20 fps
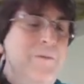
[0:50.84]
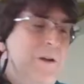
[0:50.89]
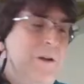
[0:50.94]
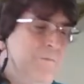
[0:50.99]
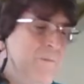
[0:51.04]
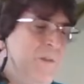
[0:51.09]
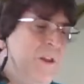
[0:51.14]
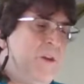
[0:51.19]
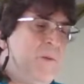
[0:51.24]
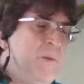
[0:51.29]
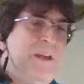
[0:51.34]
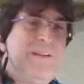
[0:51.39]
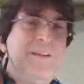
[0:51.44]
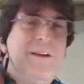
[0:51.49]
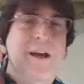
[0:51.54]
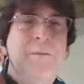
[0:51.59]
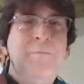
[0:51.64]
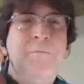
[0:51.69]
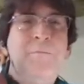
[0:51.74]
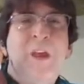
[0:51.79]
Well, in the
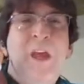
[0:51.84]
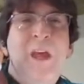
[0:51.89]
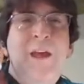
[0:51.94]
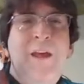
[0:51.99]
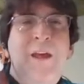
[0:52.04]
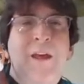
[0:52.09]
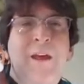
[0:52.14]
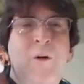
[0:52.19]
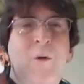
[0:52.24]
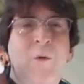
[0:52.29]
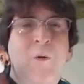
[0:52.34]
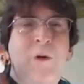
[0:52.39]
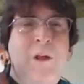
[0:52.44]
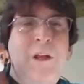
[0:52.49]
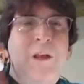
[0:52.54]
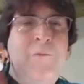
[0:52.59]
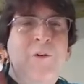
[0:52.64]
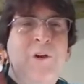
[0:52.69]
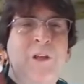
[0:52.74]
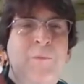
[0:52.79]
meantime,
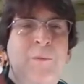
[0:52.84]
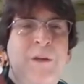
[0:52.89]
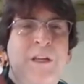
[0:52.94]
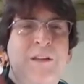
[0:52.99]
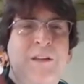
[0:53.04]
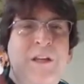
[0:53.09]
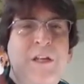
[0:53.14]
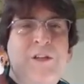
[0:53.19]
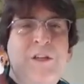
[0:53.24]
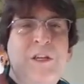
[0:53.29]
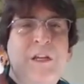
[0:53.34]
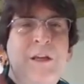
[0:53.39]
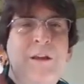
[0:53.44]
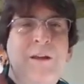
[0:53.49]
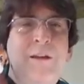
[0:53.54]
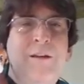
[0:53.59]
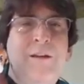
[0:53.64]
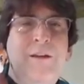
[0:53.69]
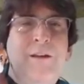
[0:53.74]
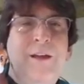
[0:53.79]
what I'm going to be
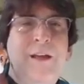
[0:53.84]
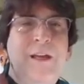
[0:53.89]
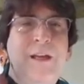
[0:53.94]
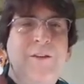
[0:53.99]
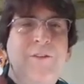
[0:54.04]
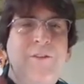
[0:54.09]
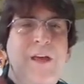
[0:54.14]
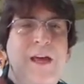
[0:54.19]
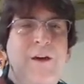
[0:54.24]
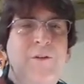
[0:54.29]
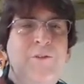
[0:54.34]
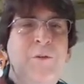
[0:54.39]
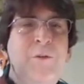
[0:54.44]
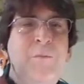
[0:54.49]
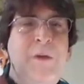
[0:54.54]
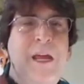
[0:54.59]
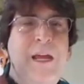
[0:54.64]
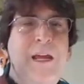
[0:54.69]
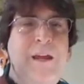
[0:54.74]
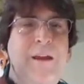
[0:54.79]
teaching is how
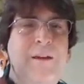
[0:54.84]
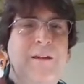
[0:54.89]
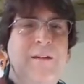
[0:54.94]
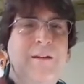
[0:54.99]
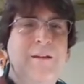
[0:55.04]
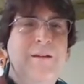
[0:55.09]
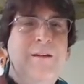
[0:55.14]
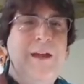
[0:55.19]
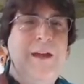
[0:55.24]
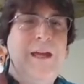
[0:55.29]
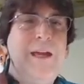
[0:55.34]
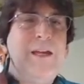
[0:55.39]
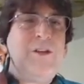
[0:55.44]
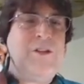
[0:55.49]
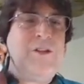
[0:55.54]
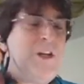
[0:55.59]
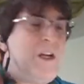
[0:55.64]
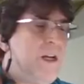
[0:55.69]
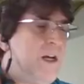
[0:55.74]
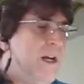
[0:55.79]
to make
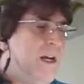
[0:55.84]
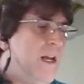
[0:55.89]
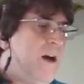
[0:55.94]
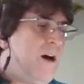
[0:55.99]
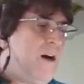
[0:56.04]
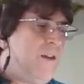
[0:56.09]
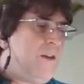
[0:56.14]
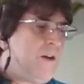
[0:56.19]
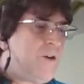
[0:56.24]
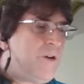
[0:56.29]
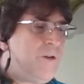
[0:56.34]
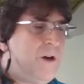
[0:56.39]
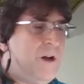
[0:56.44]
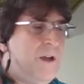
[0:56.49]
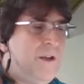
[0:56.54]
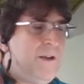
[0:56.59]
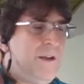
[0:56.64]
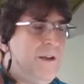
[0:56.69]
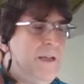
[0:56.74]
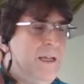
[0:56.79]
a Jedi
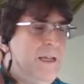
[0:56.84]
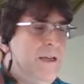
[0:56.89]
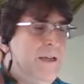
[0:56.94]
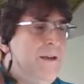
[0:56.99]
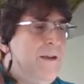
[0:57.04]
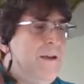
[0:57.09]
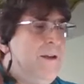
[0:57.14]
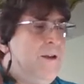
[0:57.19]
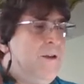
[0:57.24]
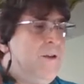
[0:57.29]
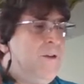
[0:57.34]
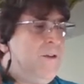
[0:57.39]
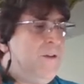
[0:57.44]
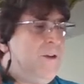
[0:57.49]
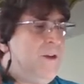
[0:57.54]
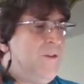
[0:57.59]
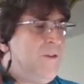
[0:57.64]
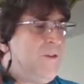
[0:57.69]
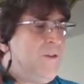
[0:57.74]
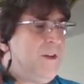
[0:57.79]
holocron.
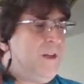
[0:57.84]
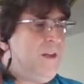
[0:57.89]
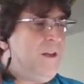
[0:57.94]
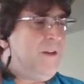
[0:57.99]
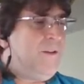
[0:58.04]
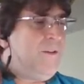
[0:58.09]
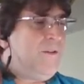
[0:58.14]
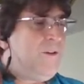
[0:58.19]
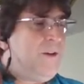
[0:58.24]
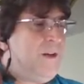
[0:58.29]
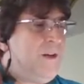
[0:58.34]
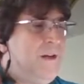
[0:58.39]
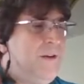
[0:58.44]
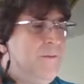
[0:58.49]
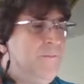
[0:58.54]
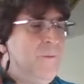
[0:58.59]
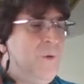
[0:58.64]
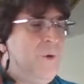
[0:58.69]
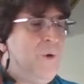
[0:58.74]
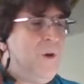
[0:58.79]
This is
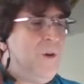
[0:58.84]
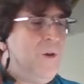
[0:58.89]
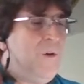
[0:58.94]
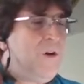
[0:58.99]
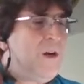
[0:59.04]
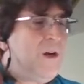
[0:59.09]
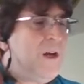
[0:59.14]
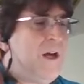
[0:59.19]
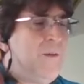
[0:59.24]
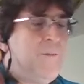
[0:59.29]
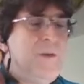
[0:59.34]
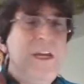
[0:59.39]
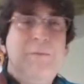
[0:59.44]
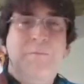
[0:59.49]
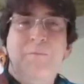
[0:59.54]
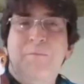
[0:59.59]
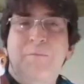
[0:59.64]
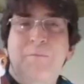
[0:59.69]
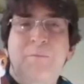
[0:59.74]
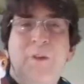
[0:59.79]
all origami.
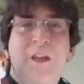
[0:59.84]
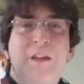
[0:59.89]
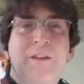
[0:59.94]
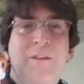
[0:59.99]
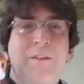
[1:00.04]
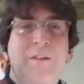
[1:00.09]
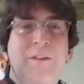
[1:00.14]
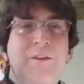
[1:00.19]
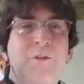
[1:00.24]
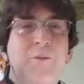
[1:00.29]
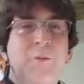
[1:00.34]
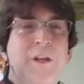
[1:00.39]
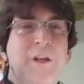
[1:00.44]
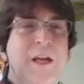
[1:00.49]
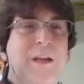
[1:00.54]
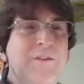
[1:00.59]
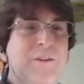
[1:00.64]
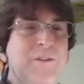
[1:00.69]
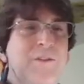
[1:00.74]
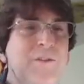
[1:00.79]
This
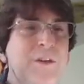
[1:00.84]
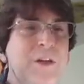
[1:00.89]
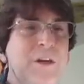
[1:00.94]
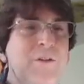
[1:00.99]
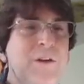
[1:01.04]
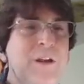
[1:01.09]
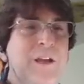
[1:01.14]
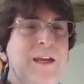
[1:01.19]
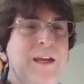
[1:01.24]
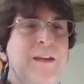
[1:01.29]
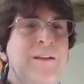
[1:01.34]
one has a secret